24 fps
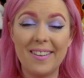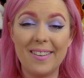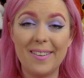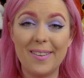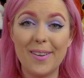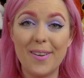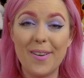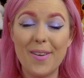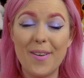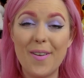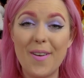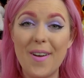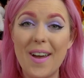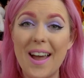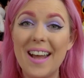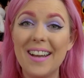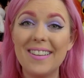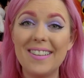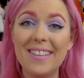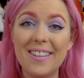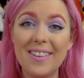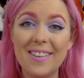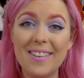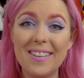So
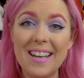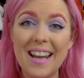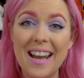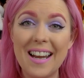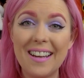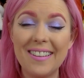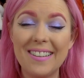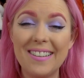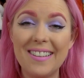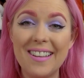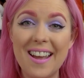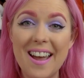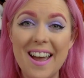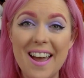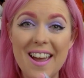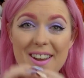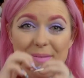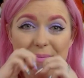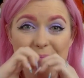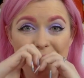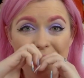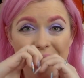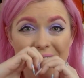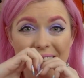until next
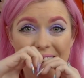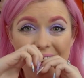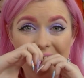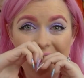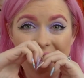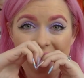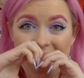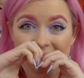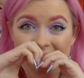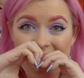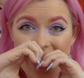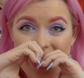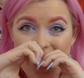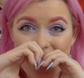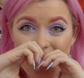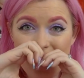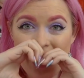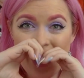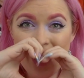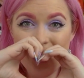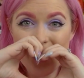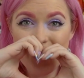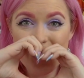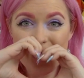time, love,
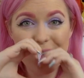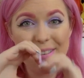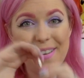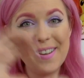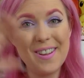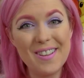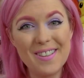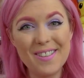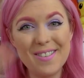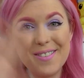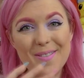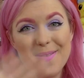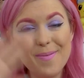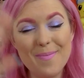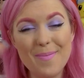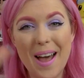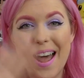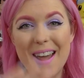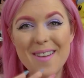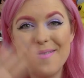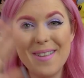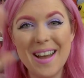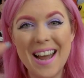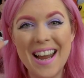
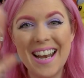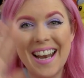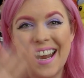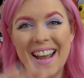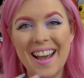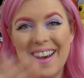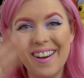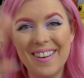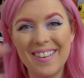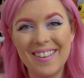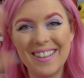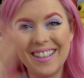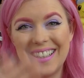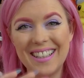bye now.